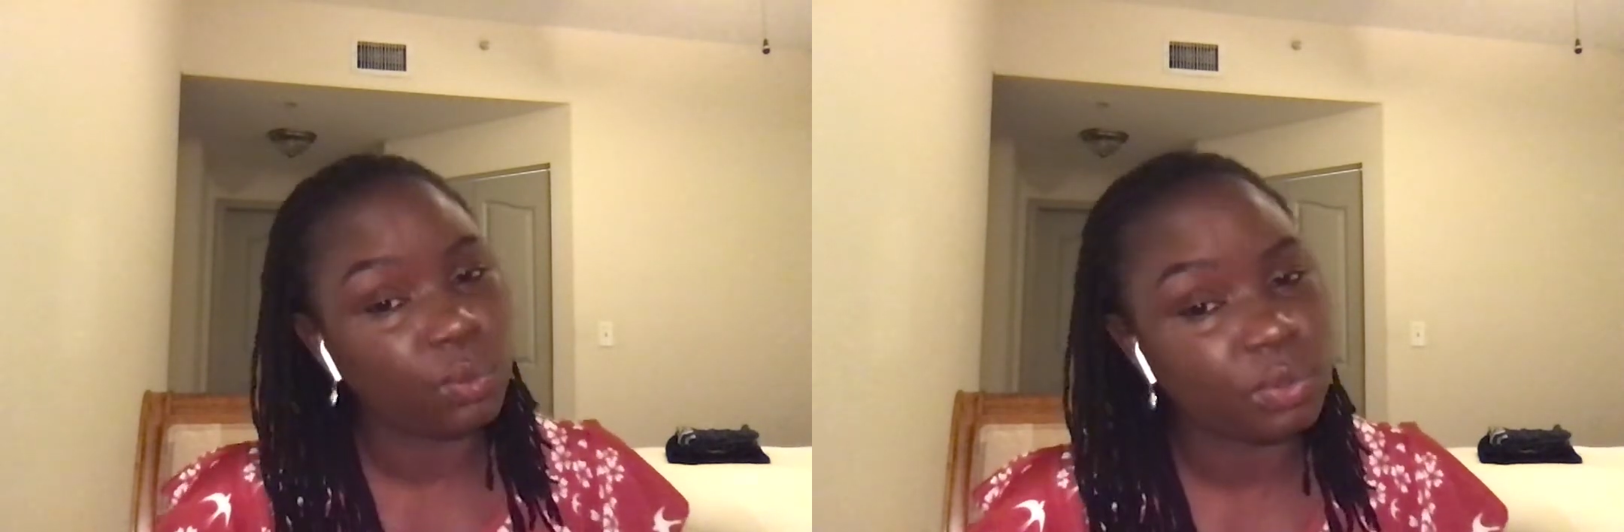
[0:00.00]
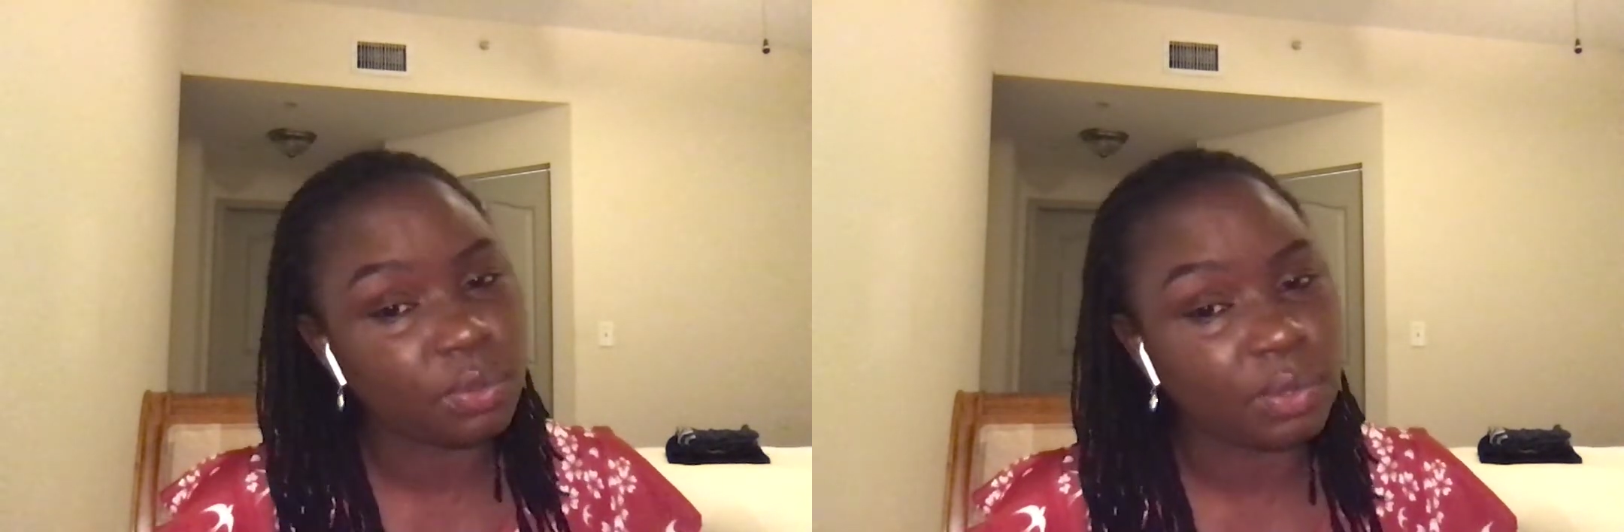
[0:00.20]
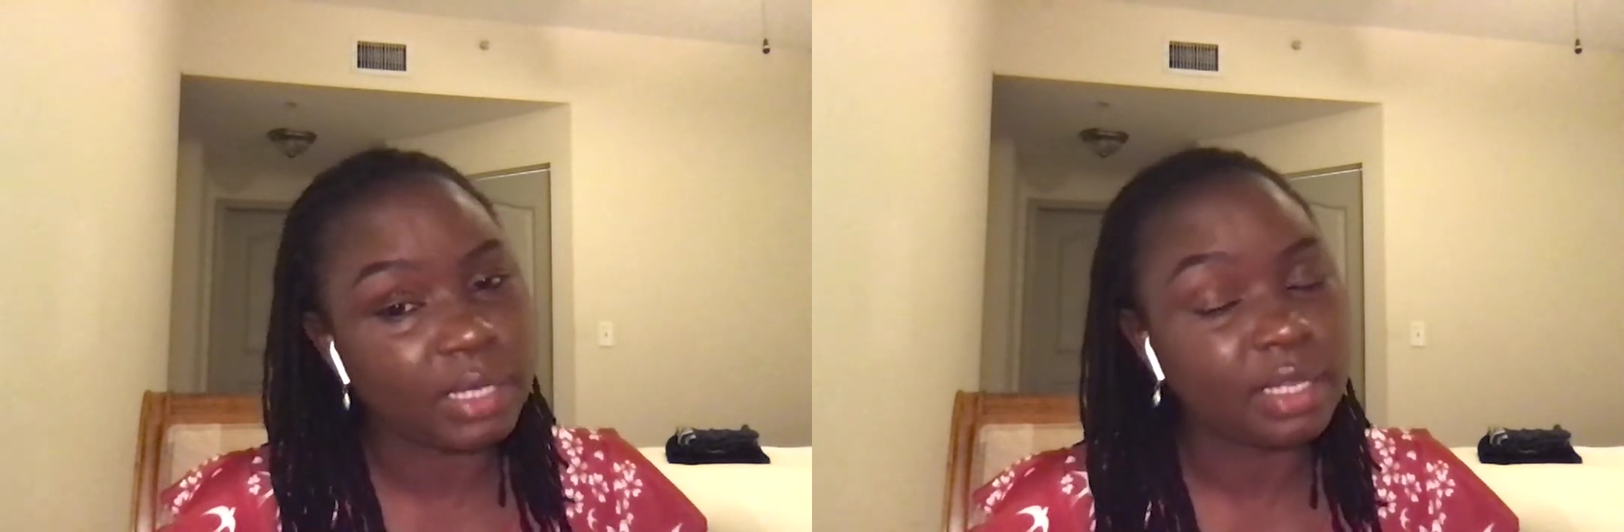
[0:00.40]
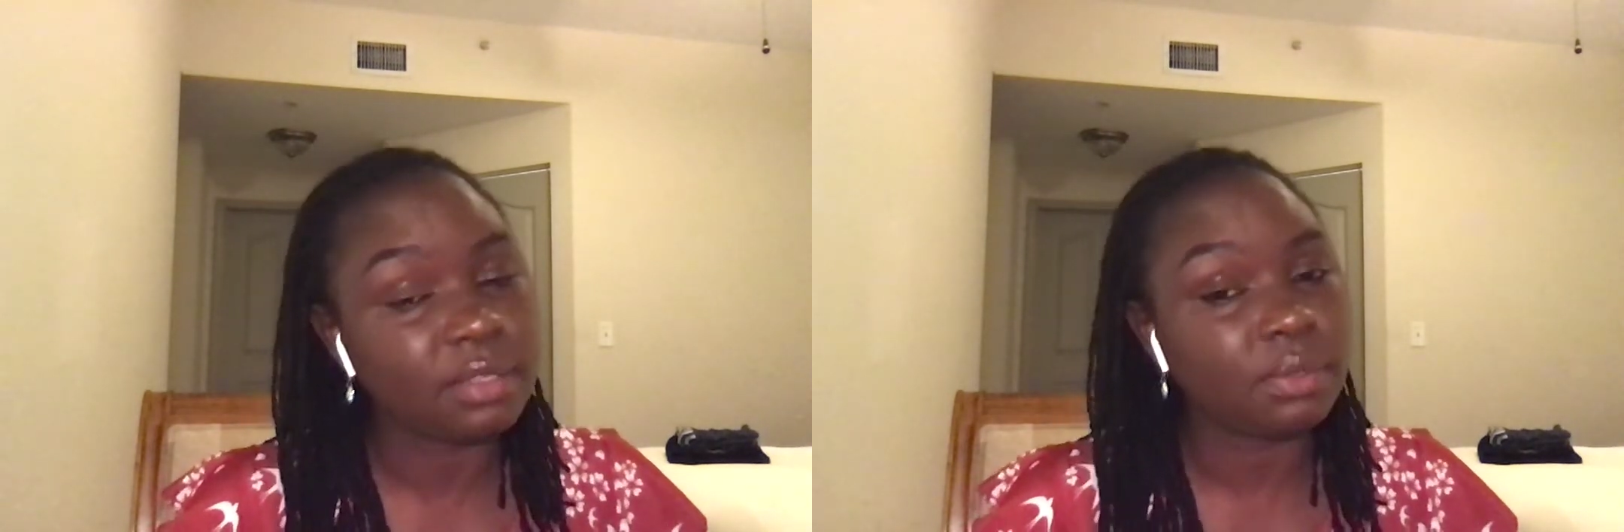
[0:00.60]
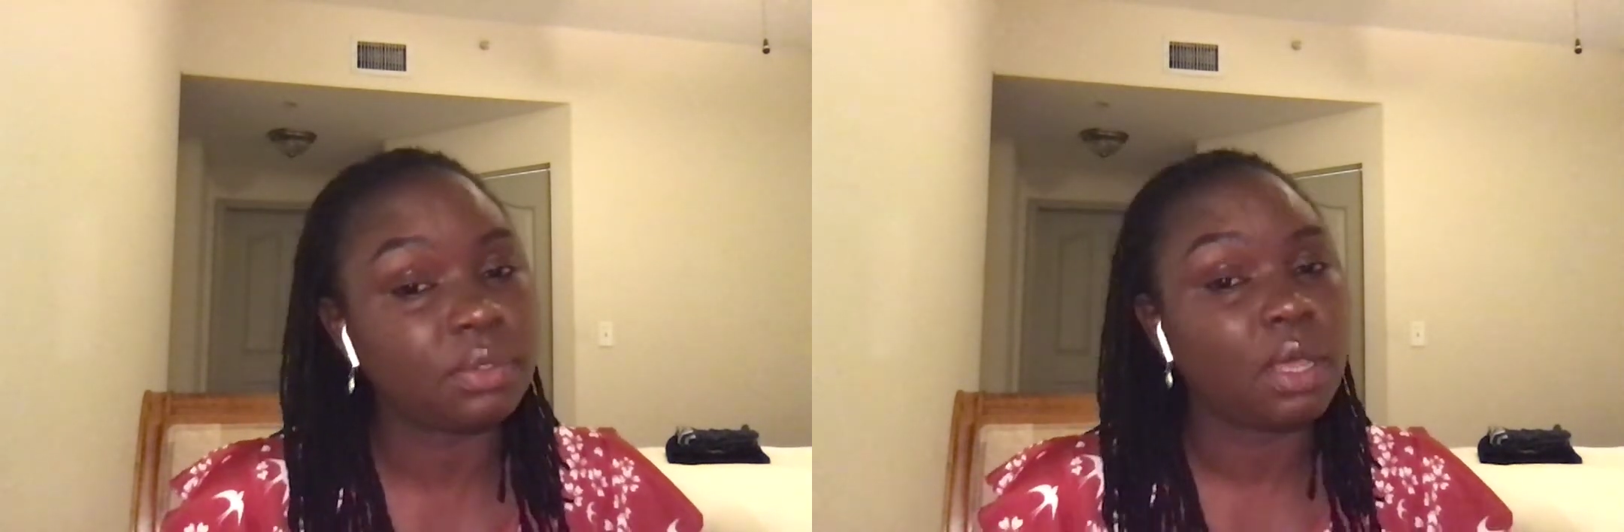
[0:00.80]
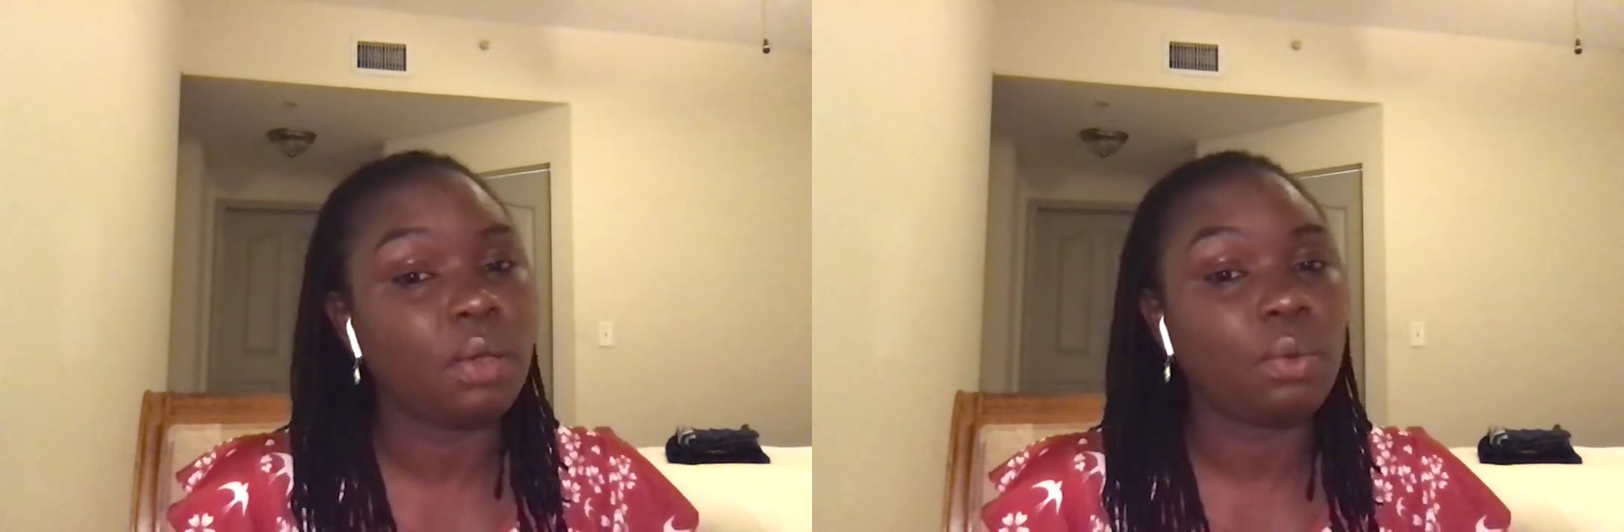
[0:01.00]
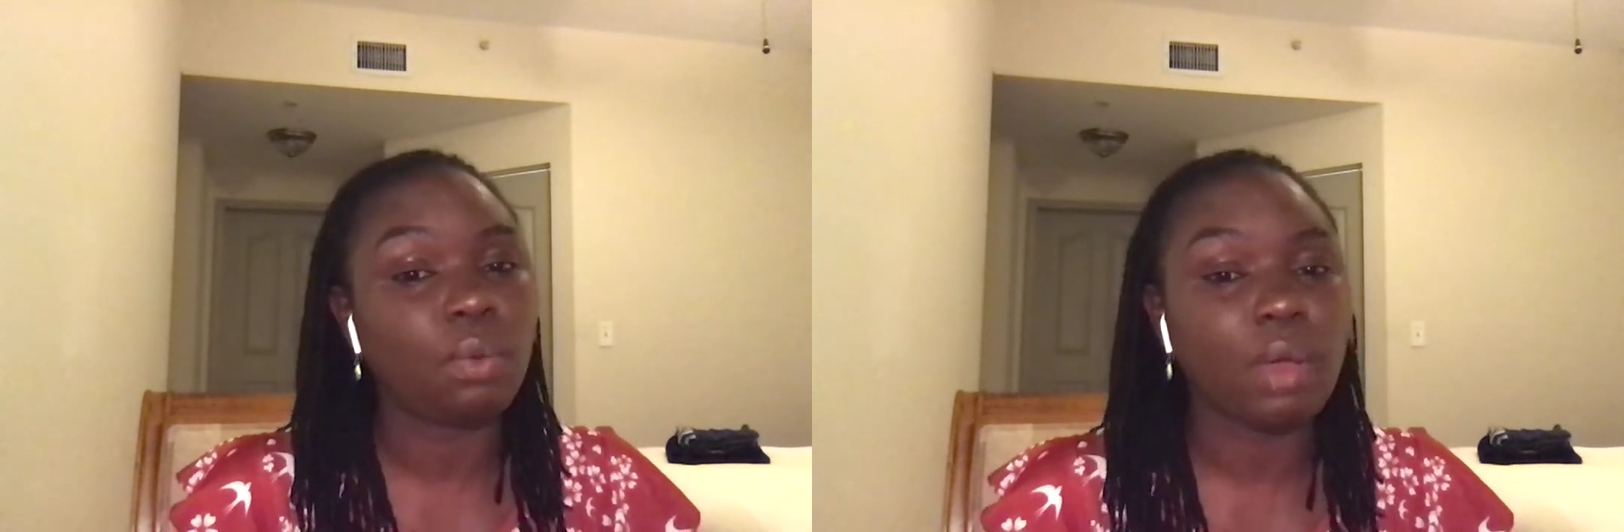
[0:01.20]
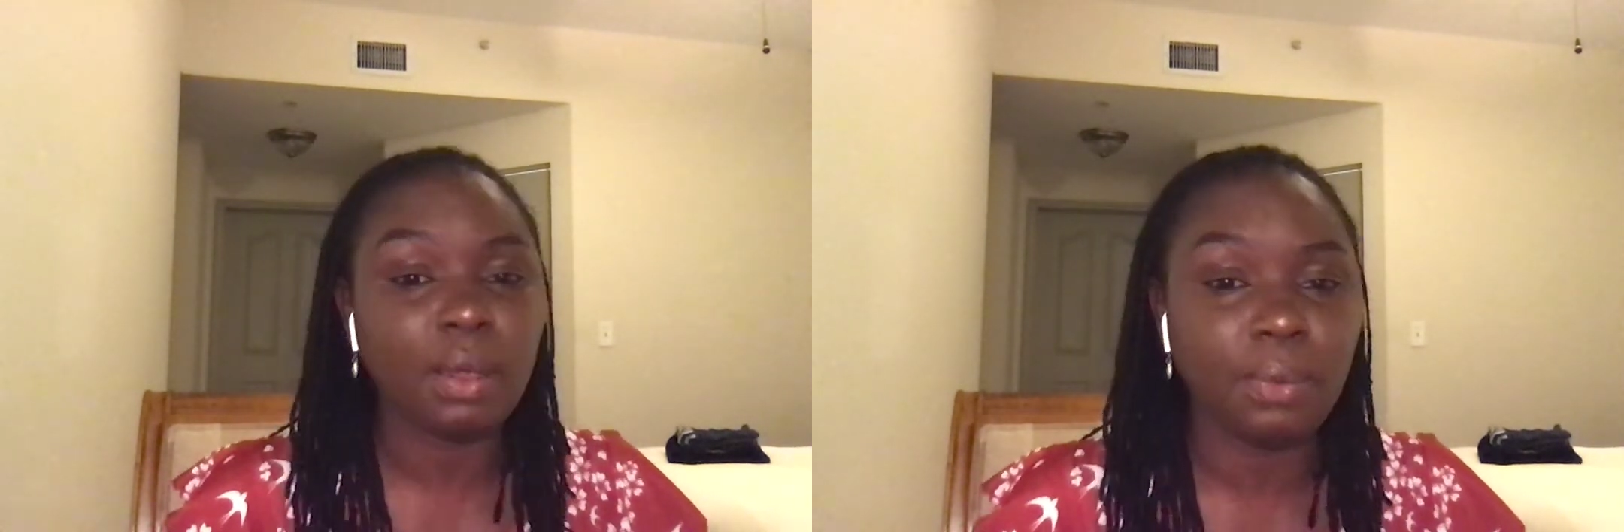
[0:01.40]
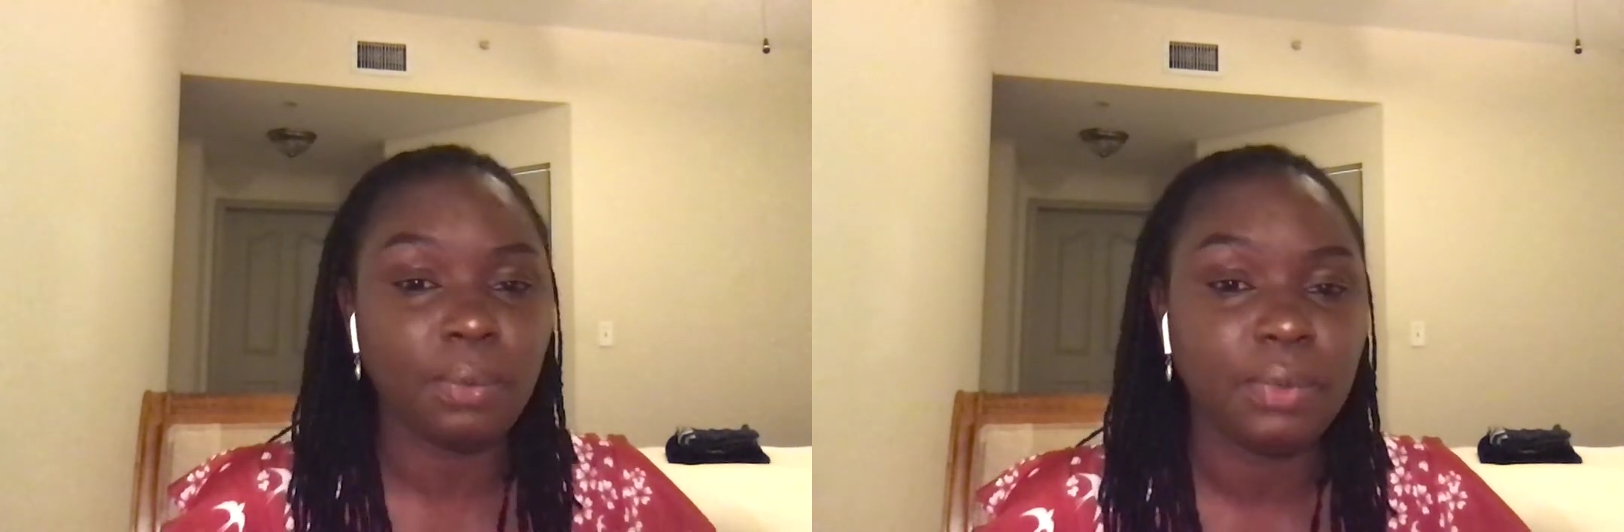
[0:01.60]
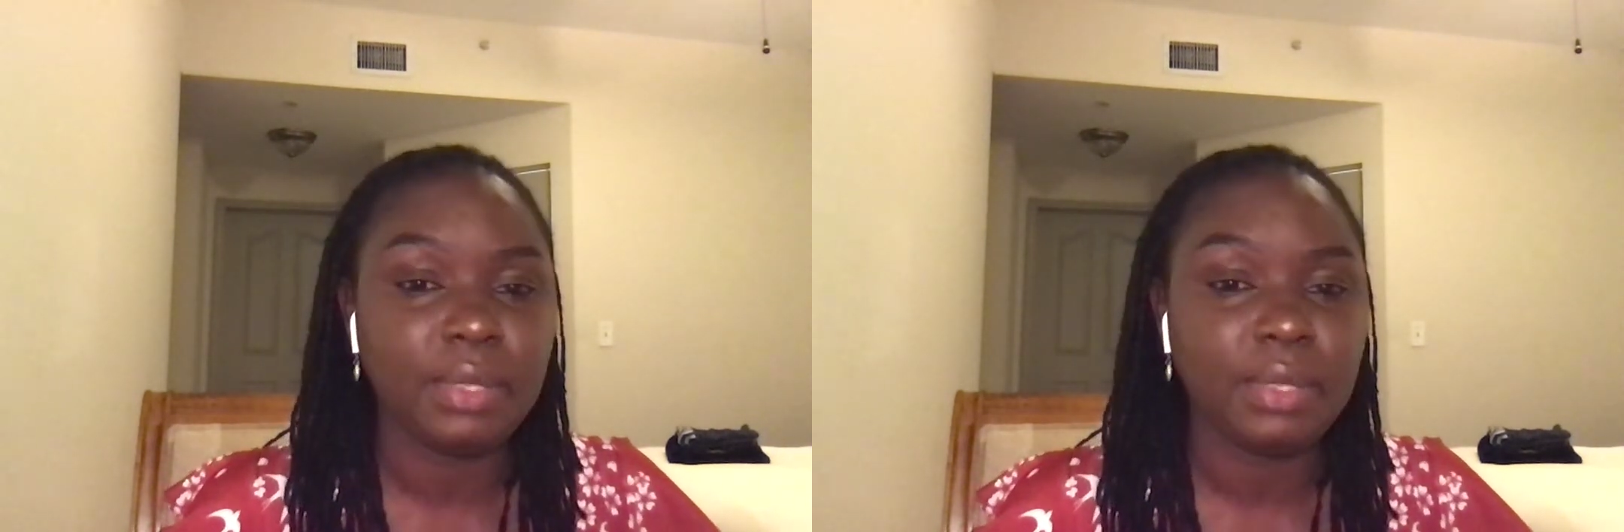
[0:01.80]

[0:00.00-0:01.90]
So I just thought, wow,